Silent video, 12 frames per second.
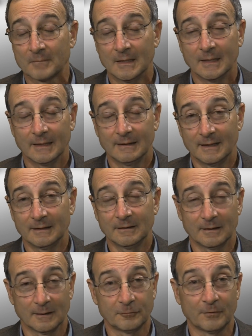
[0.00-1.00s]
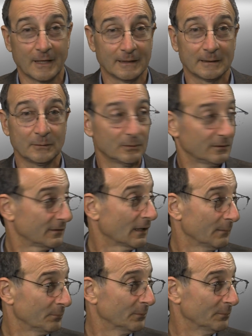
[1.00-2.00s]
And then finally, with time
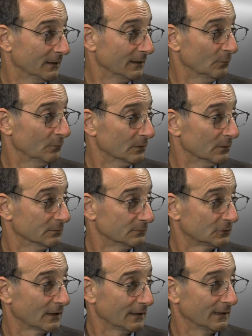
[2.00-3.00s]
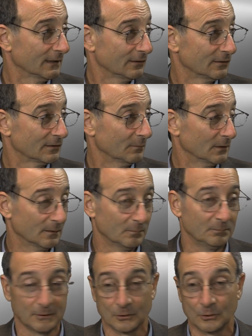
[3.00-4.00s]
permitted, we'll try to get to some of the
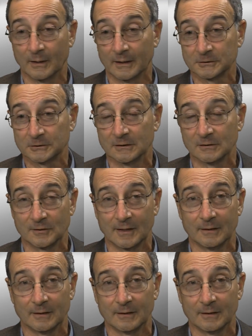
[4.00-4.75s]
bigger questions that are